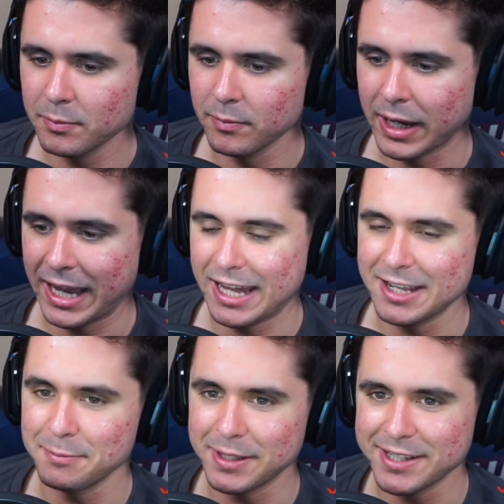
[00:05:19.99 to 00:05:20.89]
By
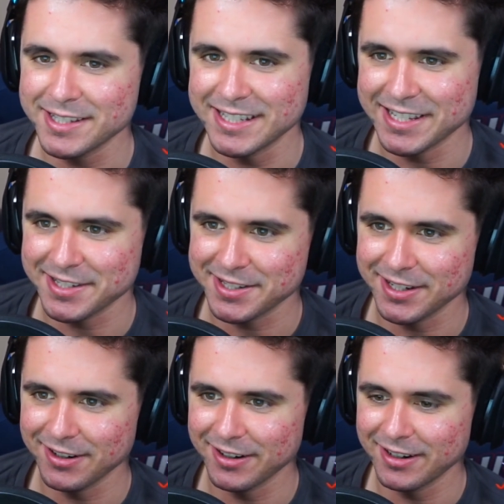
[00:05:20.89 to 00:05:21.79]
any means
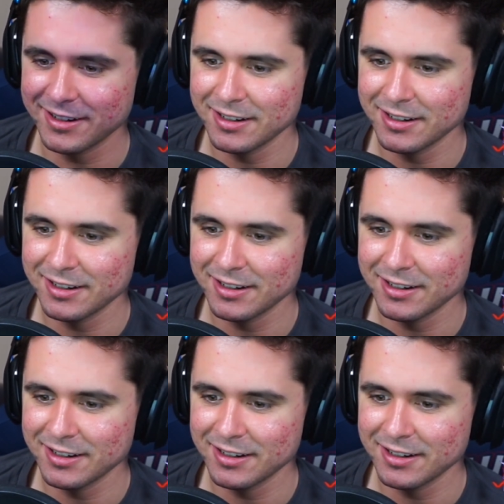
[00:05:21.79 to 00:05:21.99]
necessary.